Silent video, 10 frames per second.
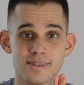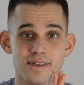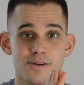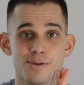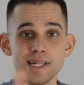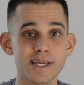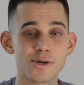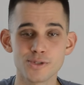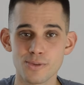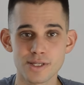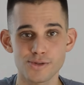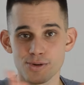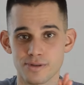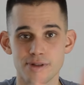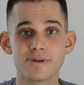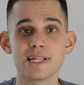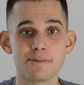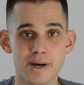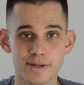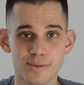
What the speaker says: the really good ones or the really bad